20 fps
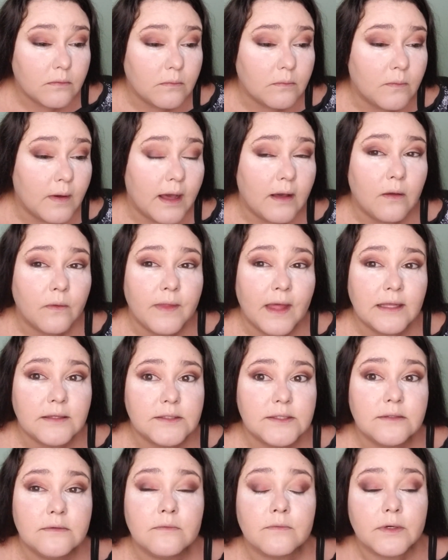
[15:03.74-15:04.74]
wow, that
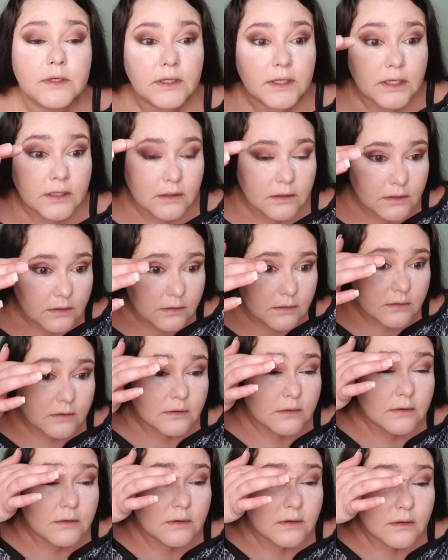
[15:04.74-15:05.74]
didn't really
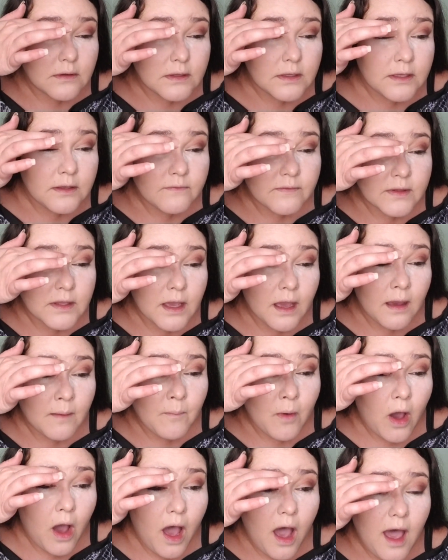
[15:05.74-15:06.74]
even
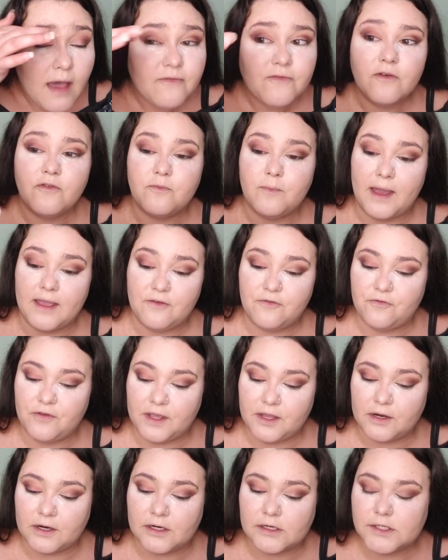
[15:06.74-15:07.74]
come off of my
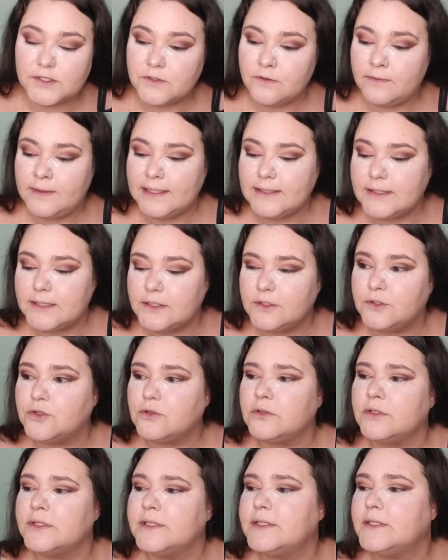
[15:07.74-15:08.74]
finger. So that's
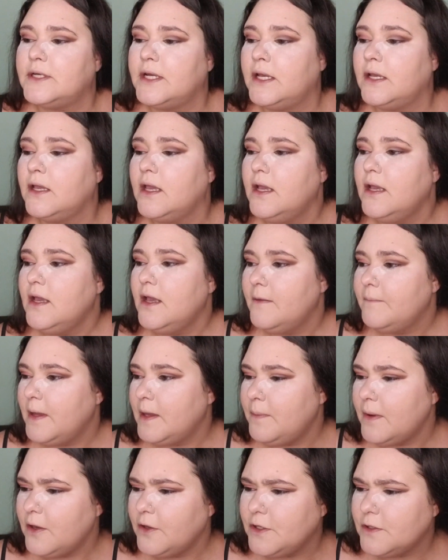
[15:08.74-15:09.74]
interesting.
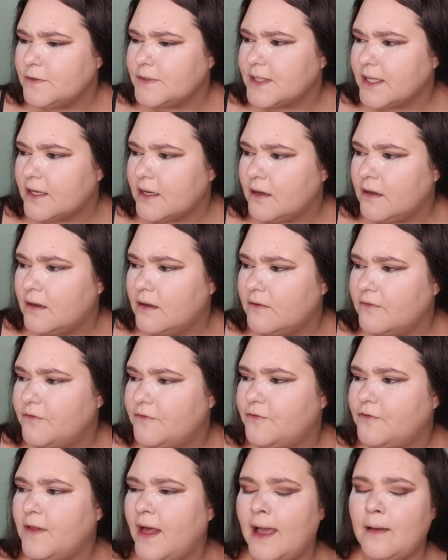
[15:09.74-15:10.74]
Maybe I'll use like a
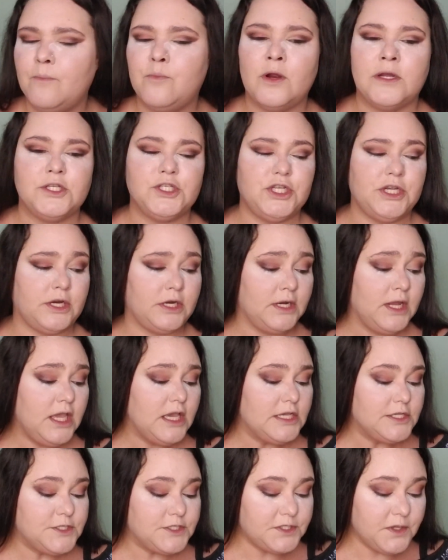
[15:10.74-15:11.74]
flat brush here.
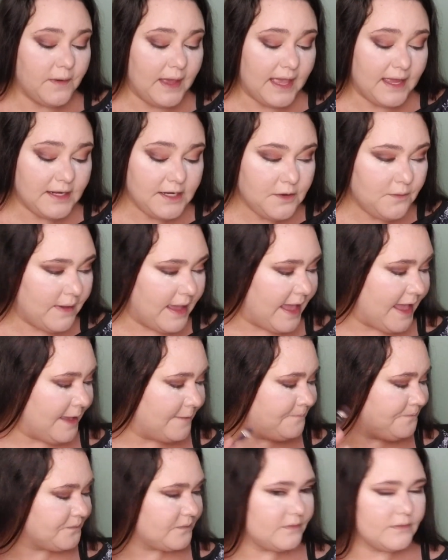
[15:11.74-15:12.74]
So
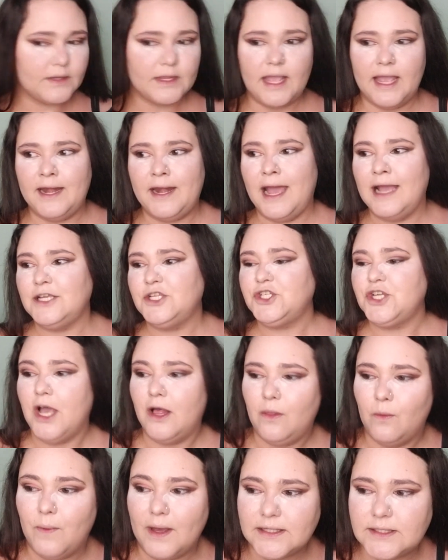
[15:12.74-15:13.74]
anyway, and I
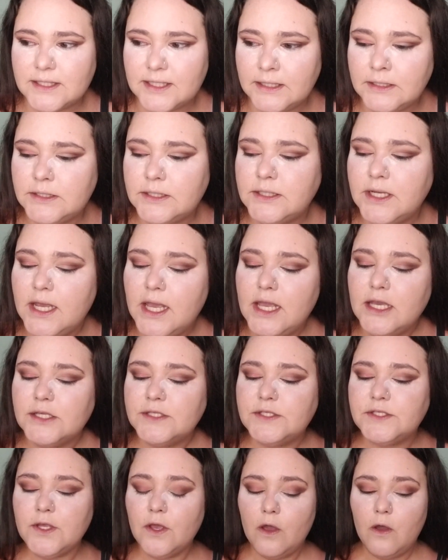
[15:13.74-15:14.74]
shall wet it.
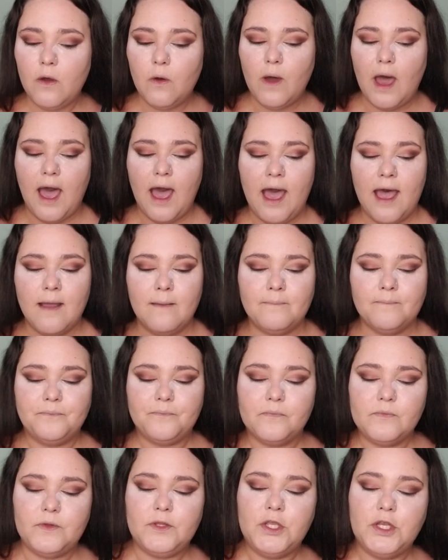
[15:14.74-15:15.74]
So,
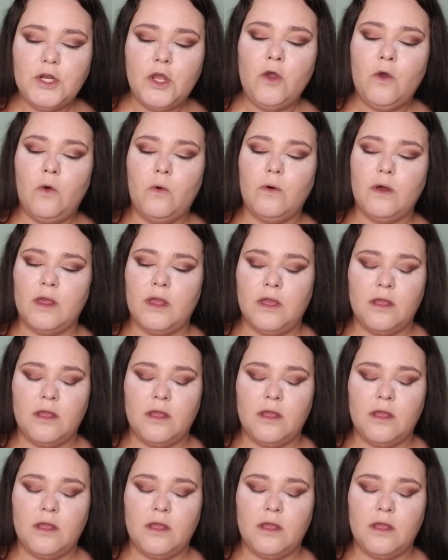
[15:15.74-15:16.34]
you know,